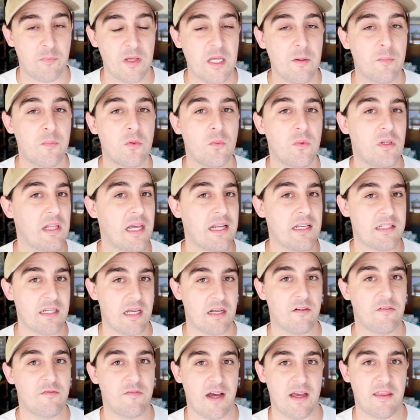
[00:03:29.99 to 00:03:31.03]
people will
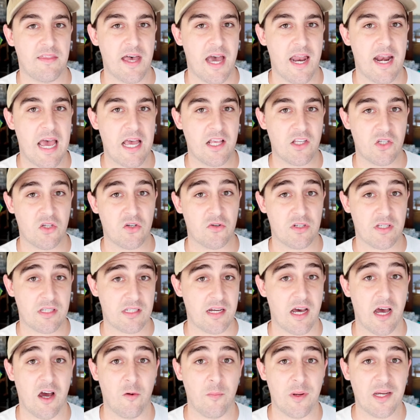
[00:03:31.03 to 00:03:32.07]
identify that as your
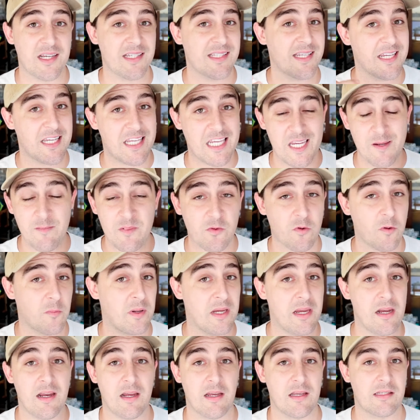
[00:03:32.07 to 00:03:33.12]
style because it keeps
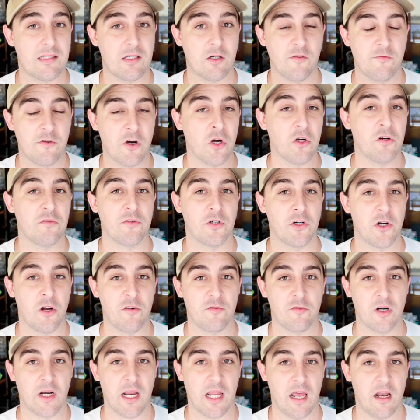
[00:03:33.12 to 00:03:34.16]
repeating itself over and
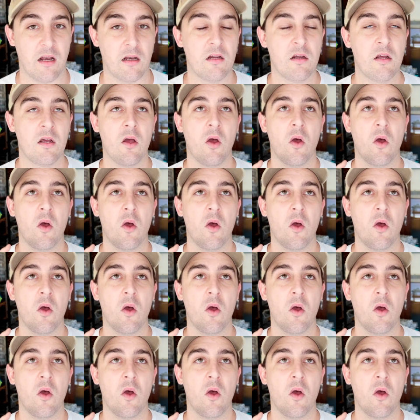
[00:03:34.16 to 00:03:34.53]
over again.